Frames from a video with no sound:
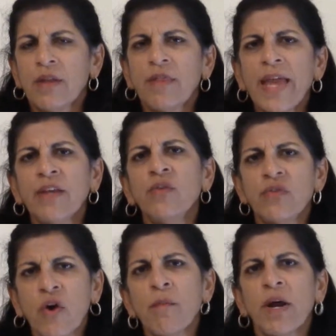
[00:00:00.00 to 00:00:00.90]
Thank you
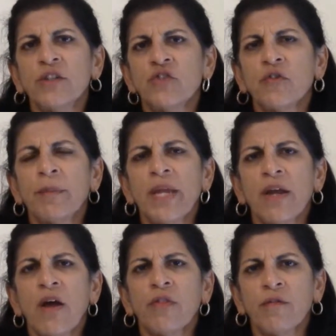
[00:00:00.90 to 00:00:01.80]
so much for being
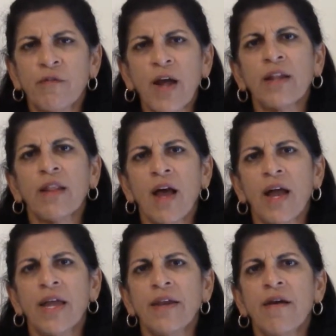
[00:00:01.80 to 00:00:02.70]
on the front
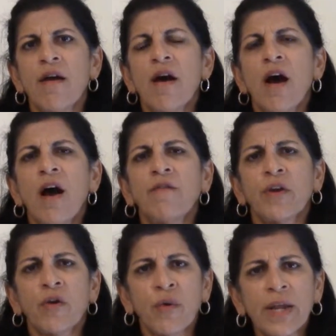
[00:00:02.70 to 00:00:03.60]
line of the
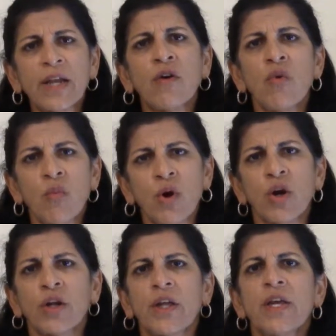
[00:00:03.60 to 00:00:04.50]
critical
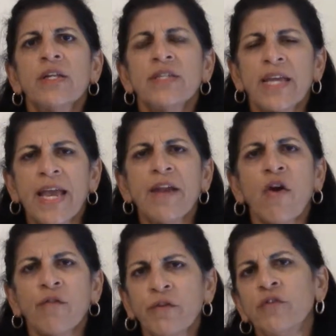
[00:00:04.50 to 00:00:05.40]
work to get
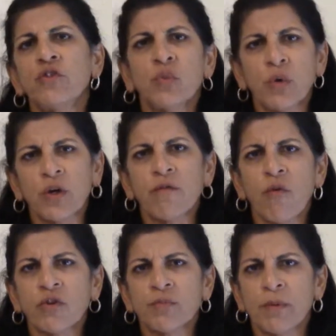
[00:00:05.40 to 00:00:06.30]
our future
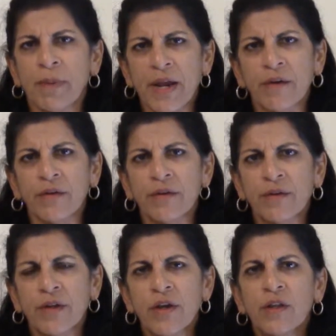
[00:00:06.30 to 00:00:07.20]
workforce prepared.
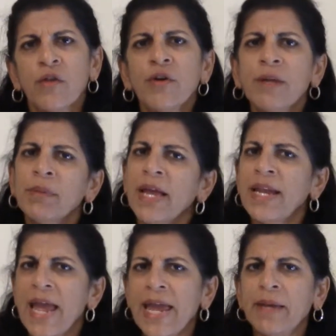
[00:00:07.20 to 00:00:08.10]
Learning
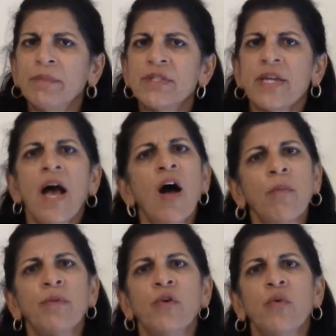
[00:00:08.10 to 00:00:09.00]
Blade aims to
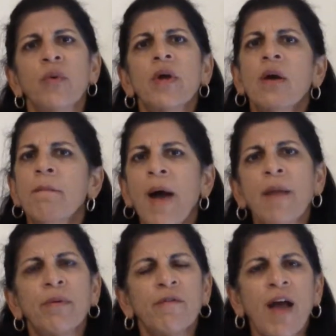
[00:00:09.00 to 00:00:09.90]
help you by
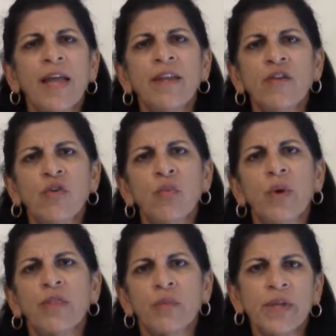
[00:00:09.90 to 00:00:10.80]
providing you
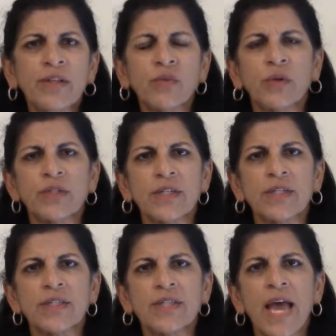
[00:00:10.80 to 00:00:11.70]
with
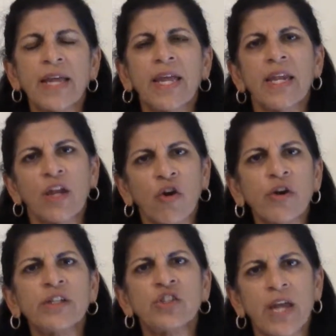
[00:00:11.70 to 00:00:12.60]
resources that can
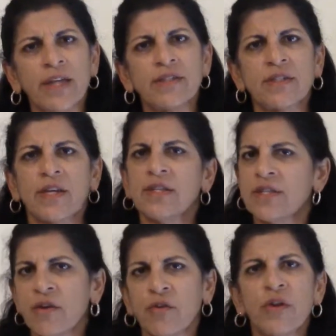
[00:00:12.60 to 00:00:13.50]
encourage kids to
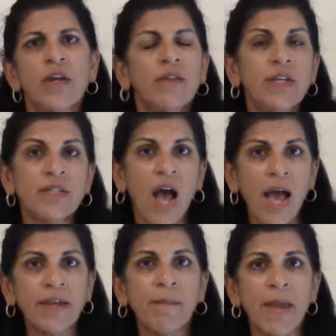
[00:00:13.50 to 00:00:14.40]
consider these
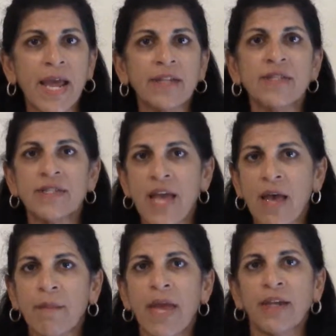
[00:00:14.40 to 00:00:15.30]
high demand
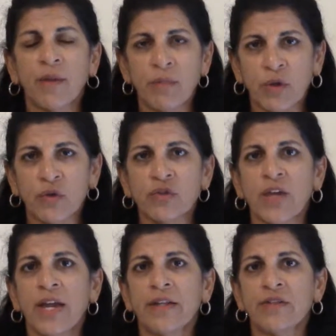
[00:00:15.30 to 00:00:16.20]
STEM and computer
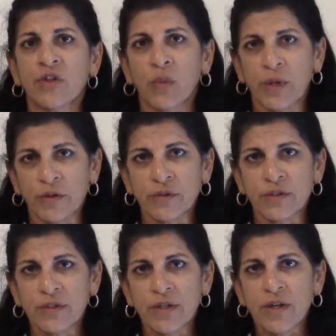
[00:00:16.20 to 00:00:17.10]
science
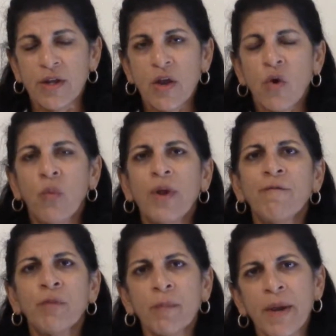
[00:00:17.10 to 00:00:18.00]
careers.
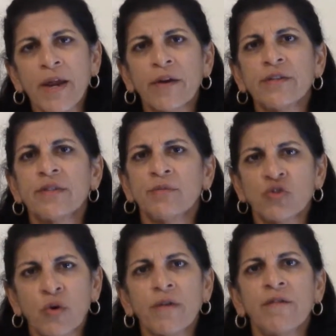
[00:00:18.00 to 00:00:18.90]
We've prepared some
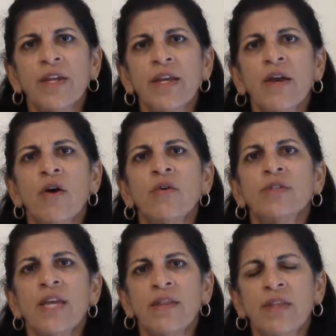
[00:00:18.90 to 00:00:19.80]
short
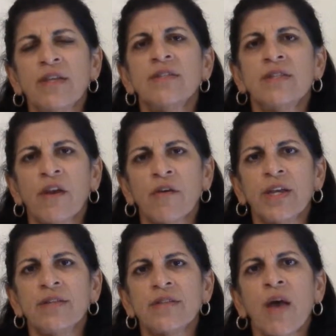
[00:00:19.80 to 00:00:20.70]
videos in this
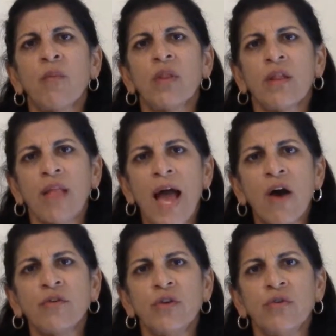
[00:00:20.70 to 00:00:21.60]
series that will
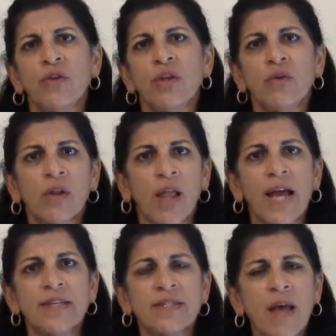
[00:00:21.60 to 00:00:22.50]
allow you to
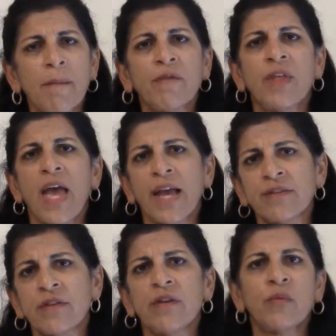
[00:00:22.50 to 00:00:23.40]
utilize some of the
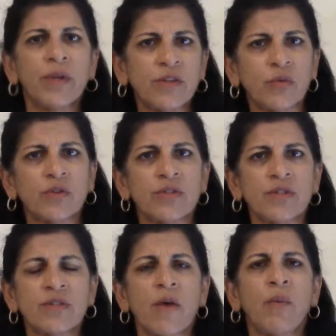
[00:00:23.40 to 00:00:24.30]
excellent
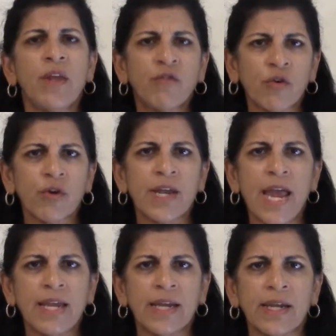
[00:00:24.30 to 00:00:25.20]
resources that we have
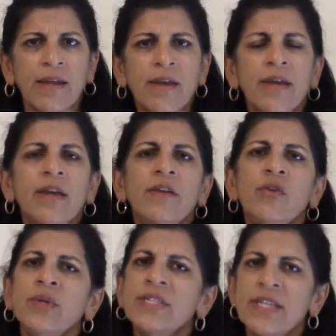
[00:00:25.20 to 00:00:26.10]
created
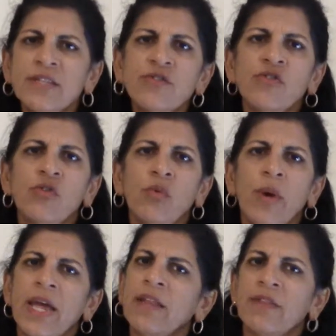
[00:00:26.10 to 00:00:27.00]
to assist you
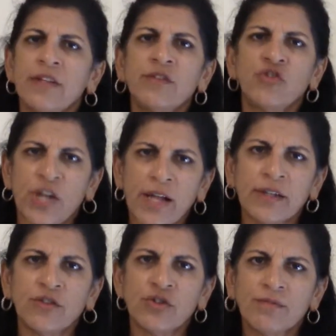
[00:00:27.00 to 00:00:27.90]
in this
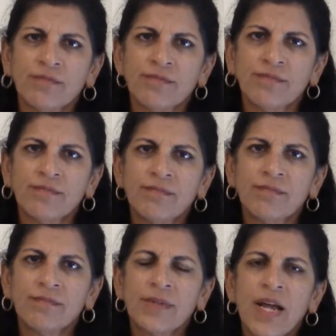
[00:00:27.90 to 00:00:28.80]
challenge.
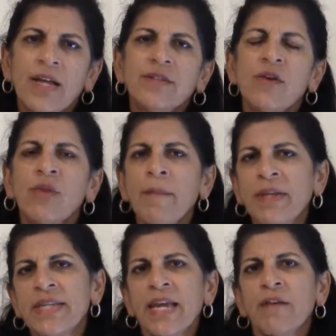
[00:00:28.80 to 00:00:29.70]
So let me
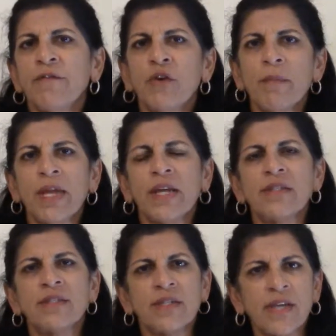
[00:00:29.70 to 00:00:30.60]
take a few
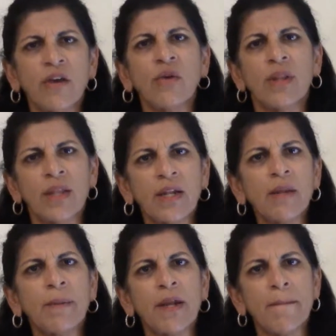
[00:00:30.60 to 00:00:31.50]
minutes to tell you a little
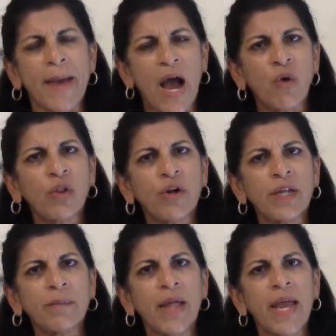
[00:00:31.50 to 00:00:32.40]
bit about
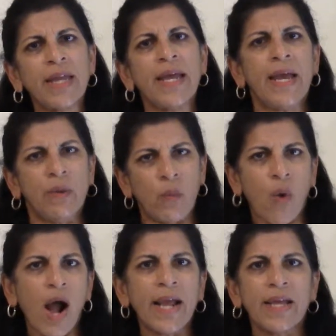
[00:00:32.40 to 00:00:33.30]
Learning Blade and
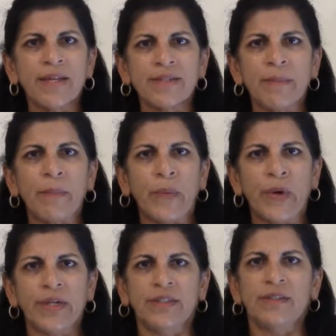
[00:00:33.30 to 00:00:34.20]
why it is
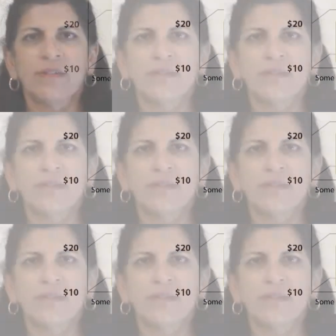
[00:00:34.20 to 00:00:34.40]
important.